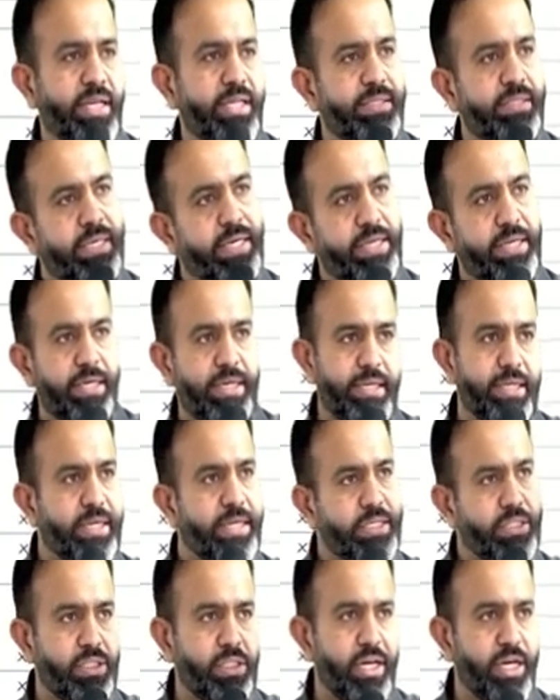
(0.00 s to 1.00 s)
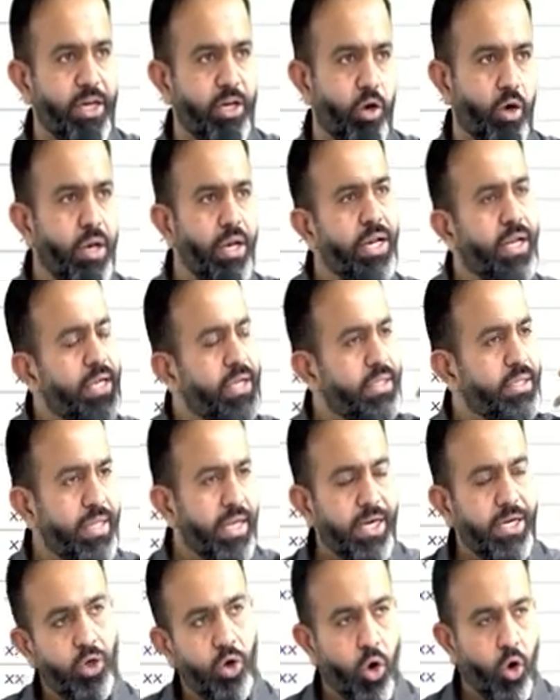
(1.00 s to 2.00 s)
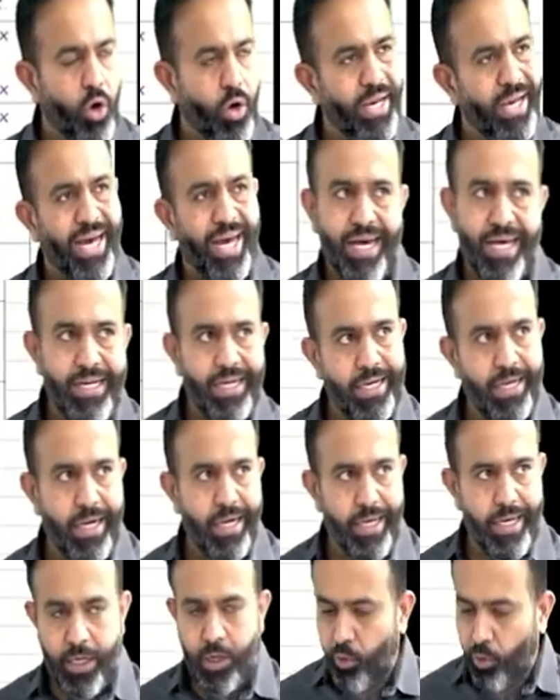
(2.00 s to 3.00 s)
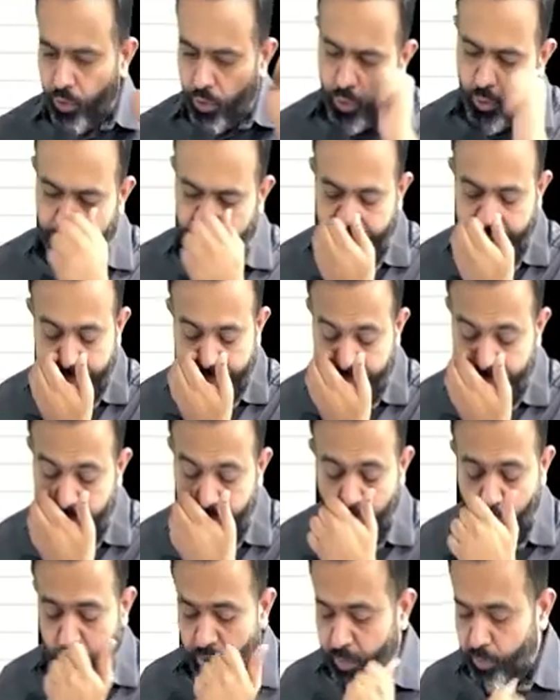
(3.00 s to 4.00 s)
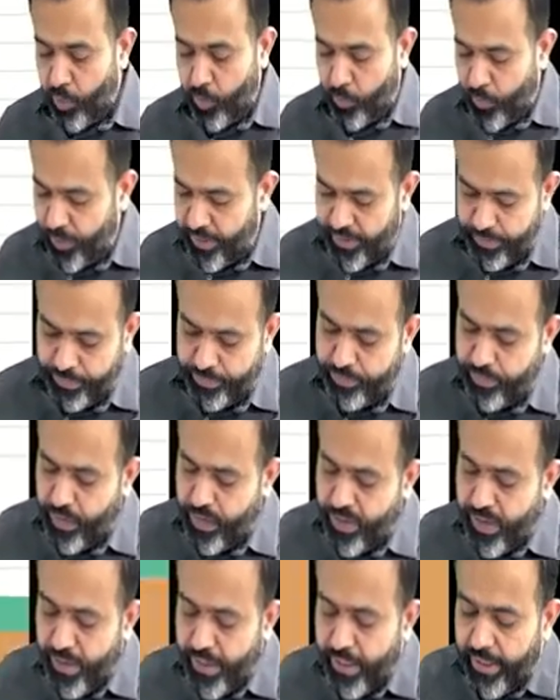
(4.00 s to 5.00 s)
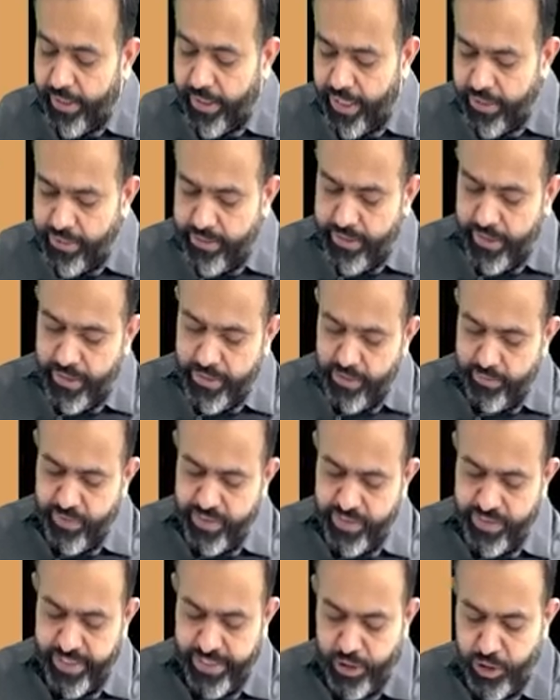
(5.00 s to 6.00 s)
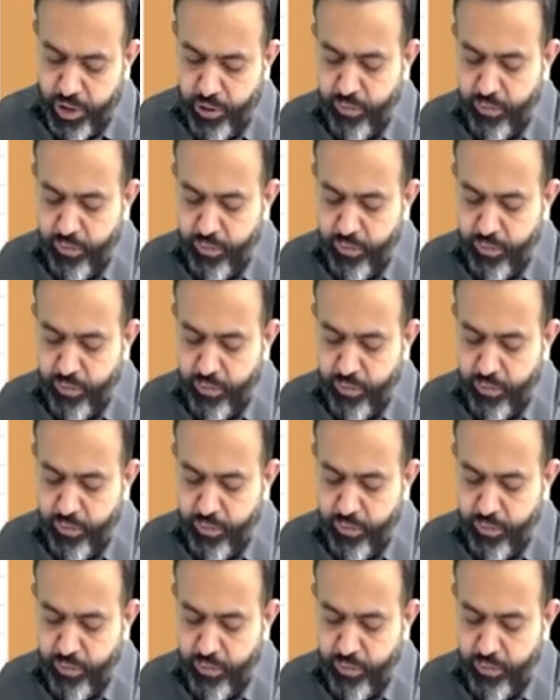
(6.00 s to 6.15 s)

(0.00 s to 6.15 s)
standard deduction and all, that all are allowed. Okay, now one more point. Guys, there is a one section